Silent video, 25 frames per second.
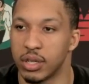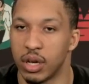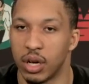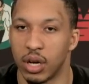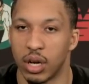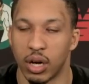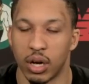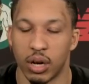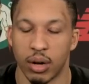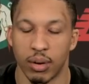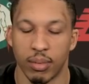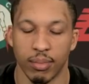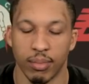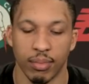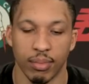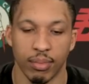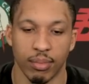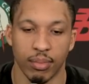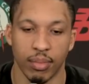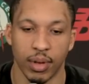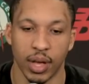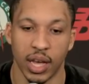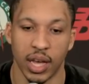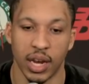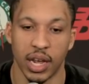Um,
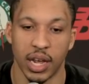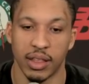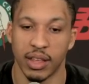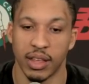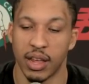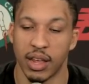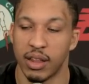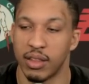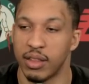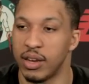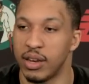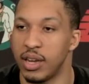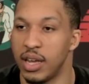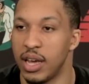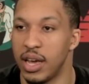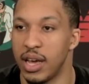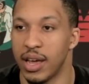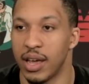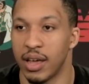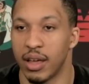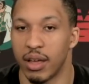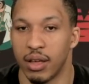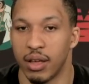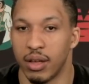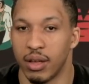and at the end of the
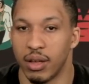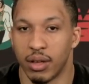day,